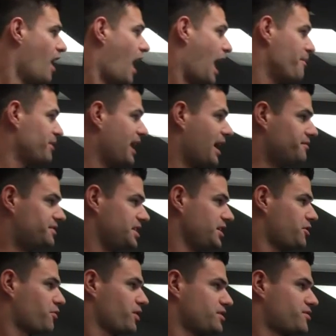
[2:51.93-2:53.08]
I'm going to have
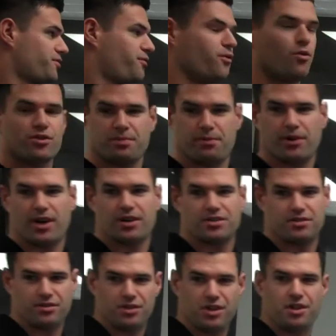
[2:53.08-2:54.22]
decreased force
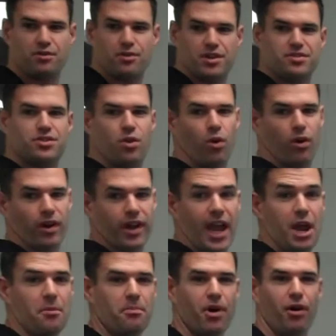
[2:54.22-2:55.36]
production, decreased torque
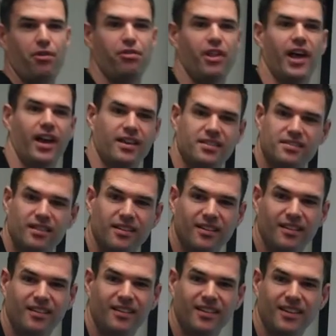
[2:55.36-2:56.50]
in both legs.
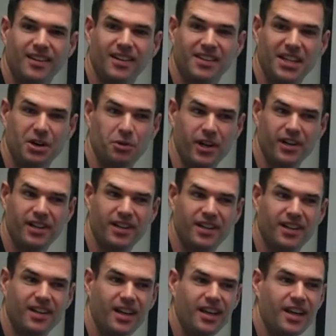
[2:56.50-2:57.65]
Isn't that weird?
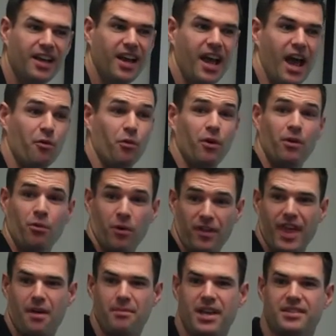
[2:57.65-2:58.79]
And w what
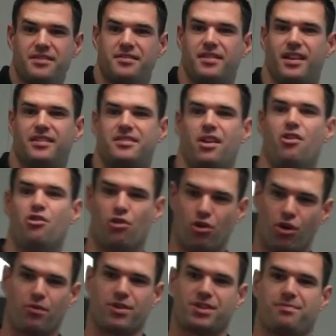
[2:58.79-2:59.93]
that means is that it's a
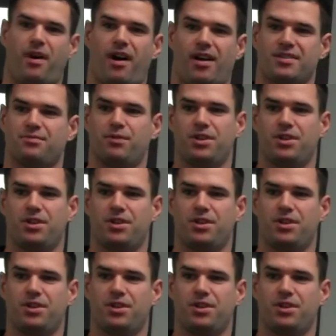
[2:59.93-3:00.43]
neural response.